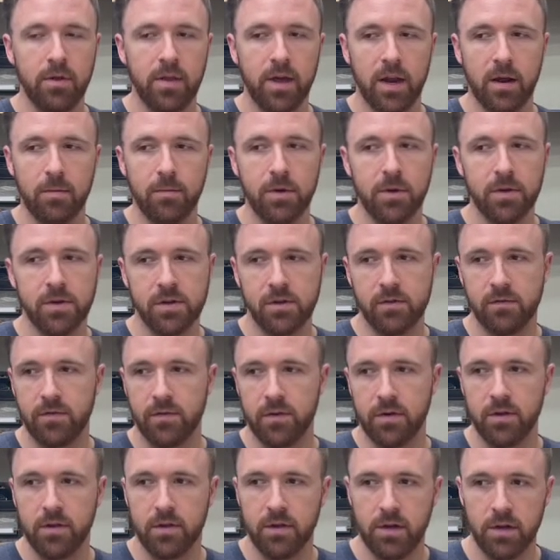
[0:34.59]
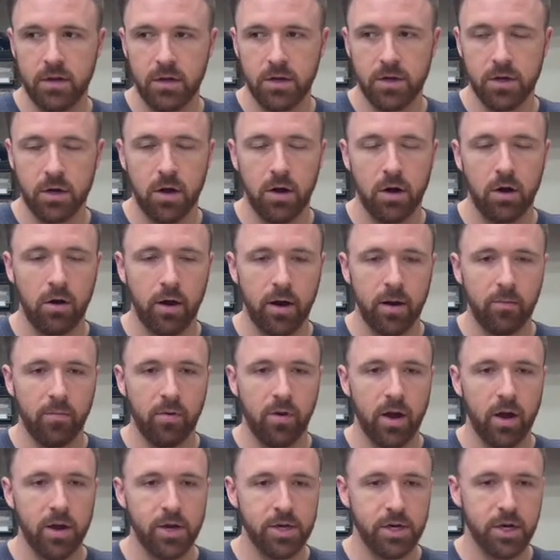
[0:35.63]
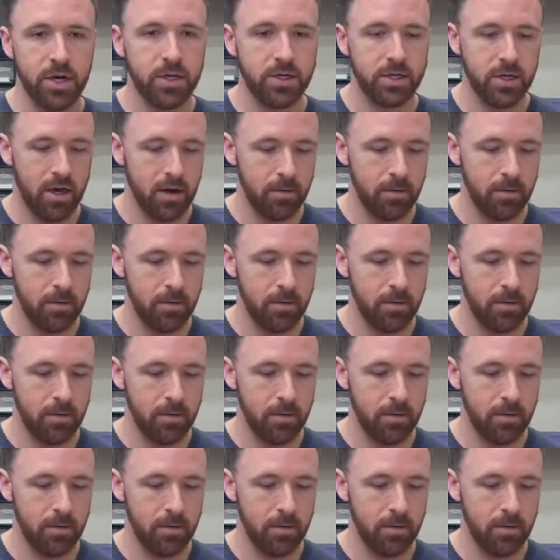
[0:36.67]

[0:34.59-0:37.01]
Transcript: that I'm using for the dog crate project.